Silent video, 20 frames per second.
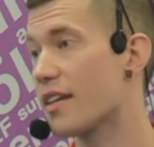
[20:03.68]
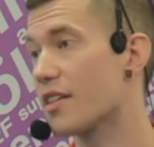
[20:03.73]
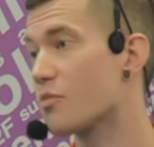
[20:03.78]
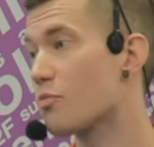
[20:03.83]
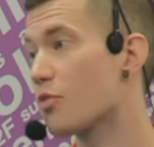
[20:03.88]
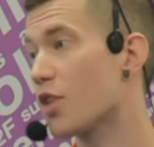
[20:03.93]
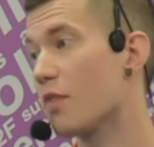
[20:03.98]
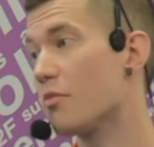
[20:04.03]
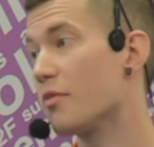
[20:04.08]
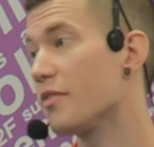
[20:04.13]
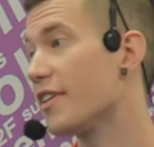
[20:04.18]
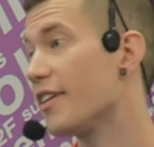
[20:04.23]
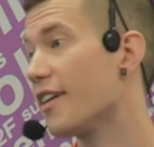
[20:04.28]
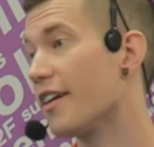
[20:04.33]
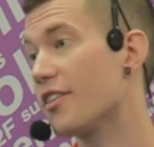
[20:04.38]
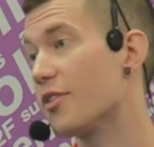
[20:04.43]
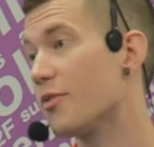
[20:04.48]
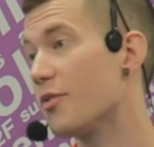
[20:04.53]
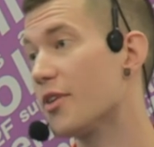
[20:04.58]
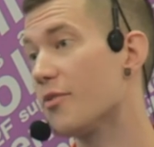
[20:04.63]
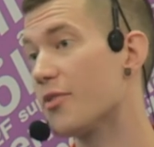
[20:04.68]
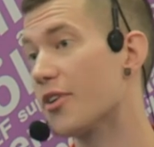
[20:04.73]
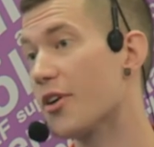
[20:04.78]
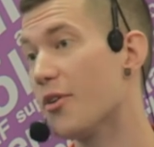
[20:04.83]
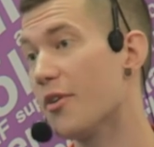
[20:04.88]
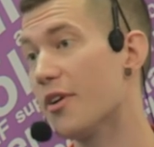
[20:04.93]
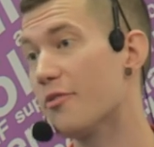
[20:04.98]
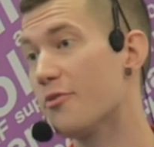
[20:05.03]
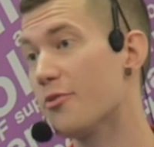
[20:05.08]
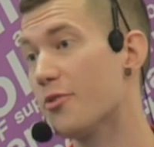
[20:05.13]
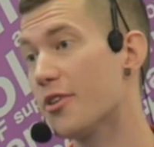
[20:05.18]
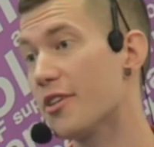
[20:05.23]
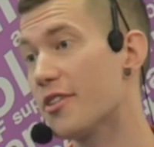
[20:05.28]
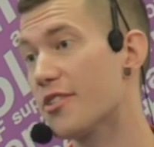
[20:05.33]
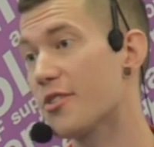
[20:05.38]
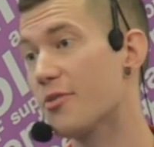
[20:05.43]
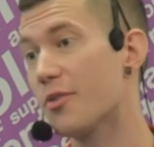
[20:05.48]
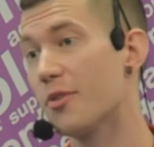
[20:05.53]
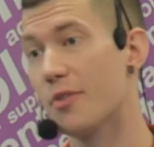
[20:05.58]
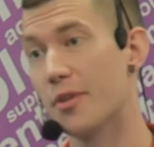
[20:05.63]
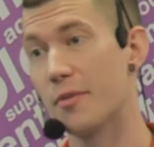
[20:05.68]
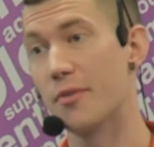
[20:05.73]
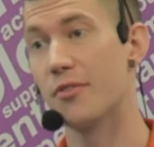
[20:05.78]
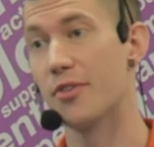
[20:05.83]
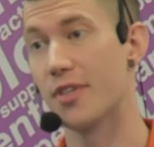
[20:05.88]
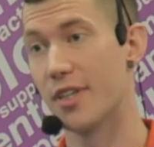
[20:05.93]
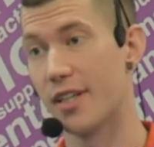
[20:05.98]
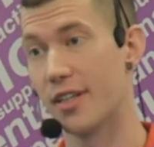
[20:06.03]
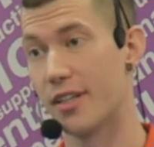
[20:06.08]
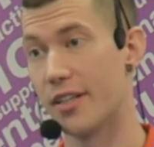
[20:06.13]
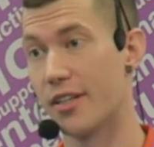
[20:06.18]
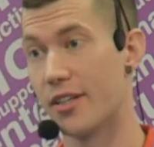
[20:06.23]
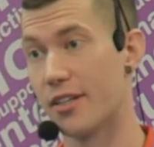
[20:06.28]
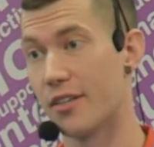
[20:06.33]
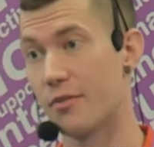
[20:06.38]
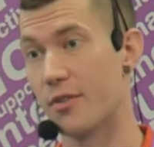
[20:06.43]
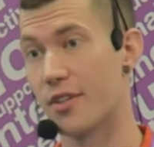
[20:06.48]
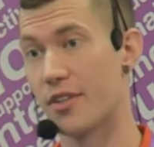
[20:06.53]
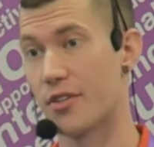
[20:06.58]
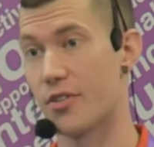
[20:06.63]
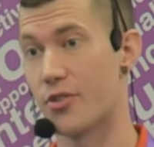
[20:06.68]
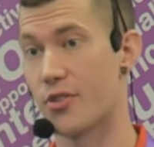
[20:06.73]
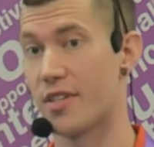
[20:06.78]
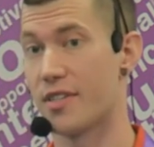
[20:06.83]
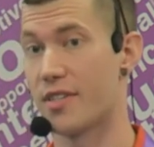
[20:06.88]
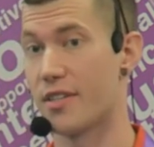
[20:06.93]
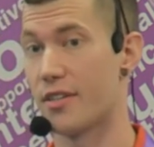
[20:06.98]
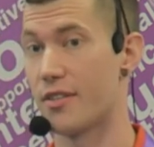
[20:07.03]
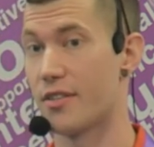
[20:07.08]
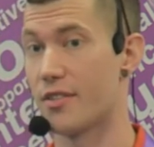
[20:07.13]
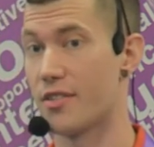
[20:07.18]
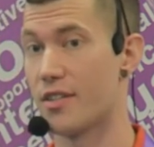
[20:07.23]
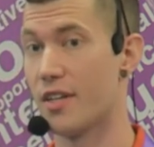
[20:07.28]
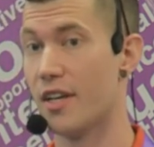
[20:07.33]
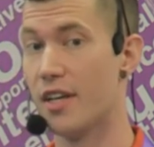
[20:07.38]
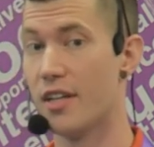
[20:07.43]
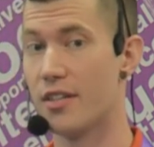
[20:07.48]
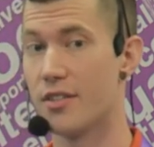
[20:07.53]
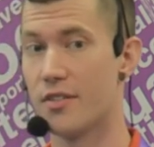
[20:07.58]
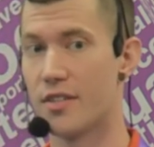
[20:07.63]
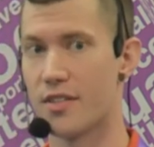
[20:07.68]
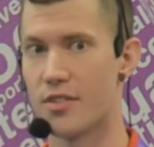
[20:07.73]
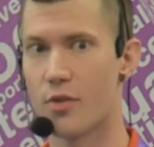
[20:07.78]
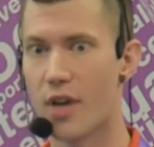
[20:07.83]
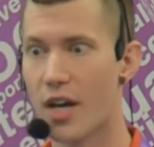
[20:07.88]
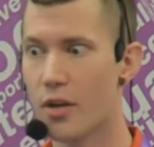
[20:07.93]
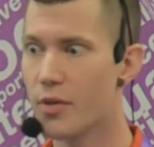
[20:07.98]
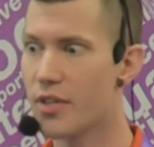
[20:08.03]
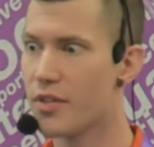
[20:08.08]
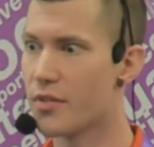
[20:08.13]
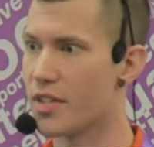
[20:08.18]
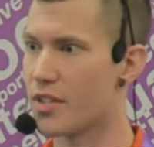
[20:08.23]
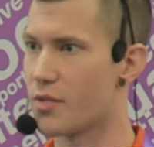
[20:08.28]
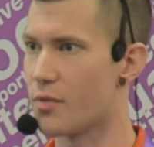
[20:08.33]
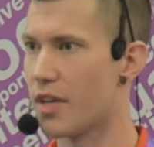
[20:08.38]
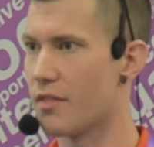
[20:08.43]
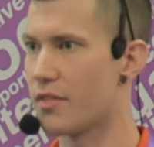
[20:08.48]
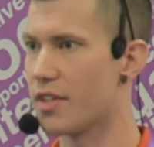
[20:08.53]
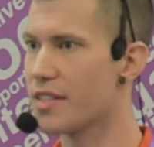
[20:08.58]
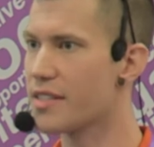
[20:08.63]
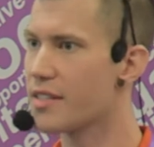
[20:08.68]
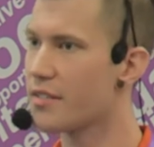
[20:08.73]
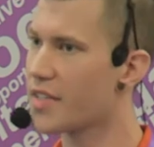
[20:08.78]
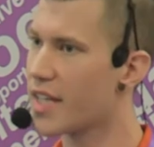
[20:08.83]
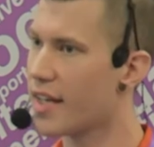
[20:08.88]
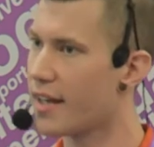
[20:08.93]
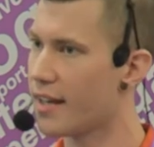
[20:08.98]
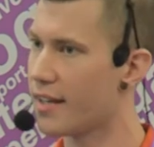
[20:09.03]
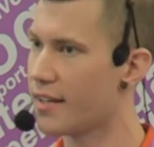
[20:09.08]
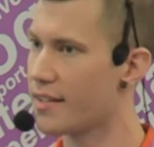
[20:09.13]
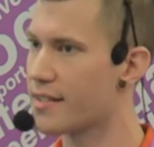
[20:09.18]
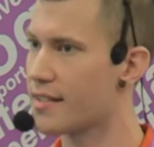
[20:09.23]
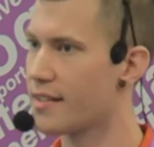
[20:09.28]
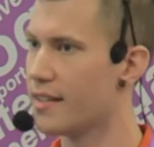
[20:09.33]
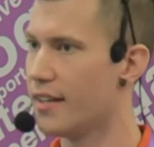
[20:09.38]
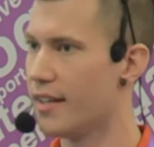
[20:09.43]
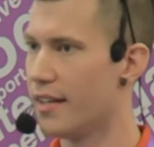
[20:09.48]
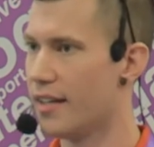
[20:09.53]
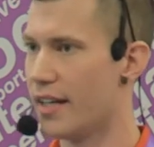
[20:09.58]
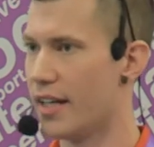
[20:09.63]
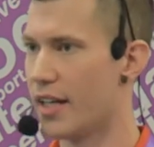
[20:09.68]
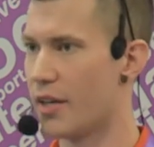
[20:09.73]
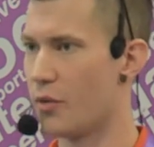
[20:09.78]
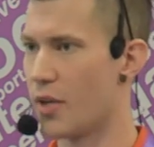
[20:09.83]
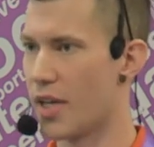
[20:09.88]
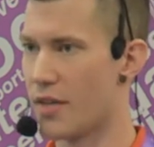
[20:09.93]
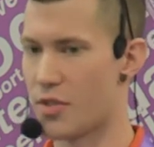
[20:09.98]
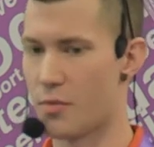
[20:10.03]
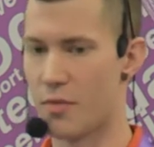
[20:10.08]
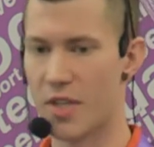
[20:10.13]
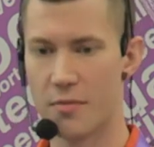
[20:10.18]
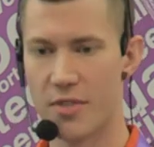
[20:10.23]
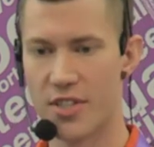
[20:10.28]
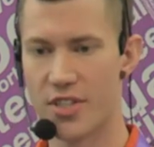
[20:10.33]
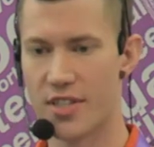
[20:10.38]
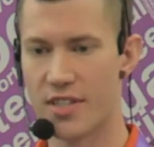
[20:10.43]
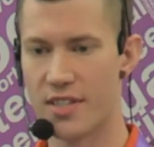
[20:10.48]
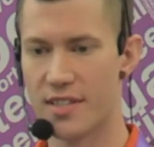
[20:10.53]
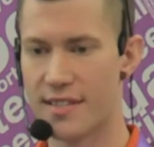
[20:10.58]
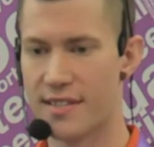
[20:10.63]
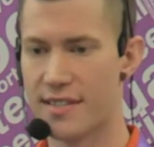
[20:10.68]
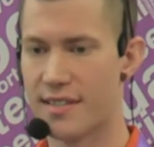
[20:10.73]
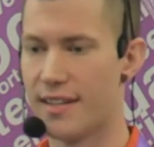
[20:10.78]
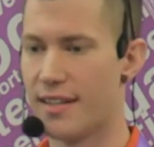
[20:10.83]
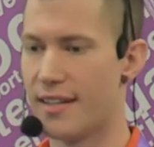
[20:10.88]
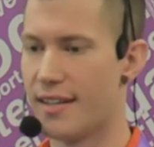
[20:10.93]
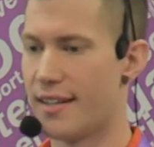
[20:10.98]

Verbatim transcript: That's probably not the one we're going for, so we want to be really clear with our translators. Do this. So how do we do this? We have a list of tags, and we have some images.